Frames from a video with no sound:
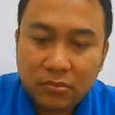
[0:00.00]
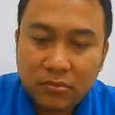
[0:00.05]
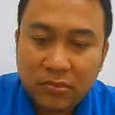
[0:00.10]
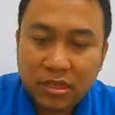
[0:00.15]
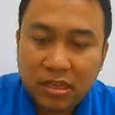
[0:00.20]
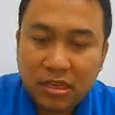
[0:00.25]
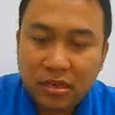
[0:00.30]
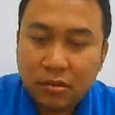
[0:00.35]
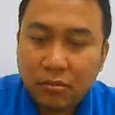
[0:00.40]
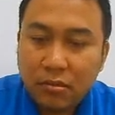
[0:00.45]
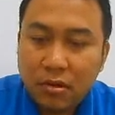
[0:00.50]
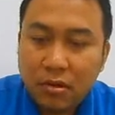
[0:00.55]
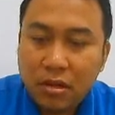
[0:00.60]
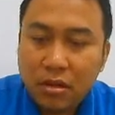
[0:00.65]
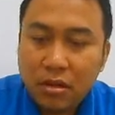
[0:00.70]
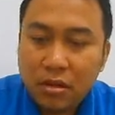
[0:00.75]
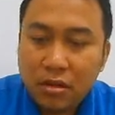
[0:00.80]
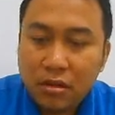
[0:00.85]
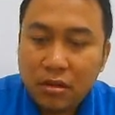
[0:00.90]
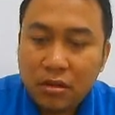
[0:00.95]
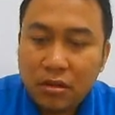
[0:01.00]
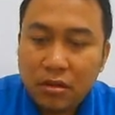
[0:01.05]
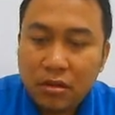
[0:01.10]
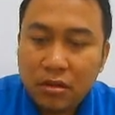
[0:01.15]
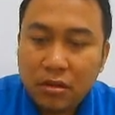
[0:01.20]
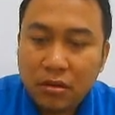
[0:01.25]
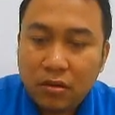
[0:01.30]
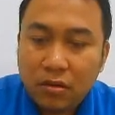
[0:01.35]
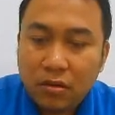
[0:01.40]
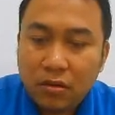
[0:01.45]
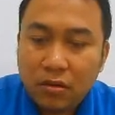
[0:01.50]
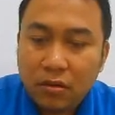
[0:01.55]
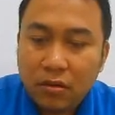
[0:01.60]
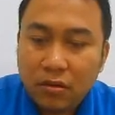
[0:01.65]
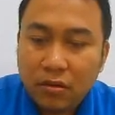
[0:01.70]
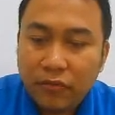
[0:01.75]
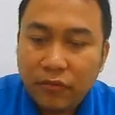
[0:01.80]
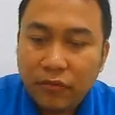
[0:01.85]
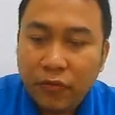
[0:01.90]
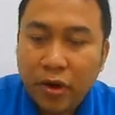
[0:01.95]
Yeah.
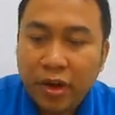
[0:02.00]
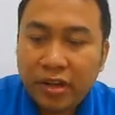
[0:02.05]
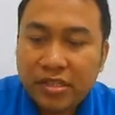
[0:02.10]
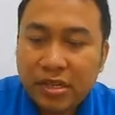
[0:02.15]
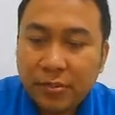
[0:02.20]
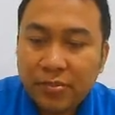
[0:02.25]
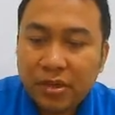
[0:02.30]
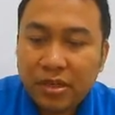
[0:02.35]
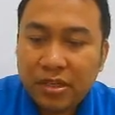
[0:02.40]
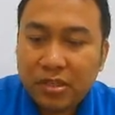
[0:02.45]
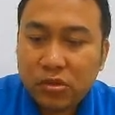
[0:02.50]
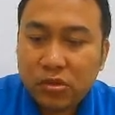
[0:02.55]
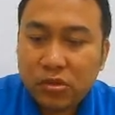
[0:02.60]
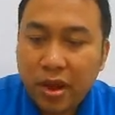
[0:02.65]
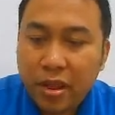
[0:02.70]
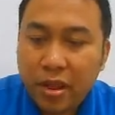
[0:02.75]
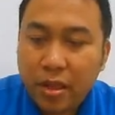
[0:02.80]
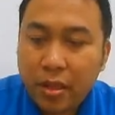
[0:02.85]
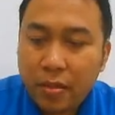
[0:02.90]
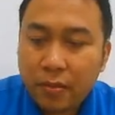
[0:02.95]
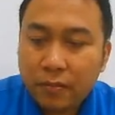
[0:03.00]
For example, this one.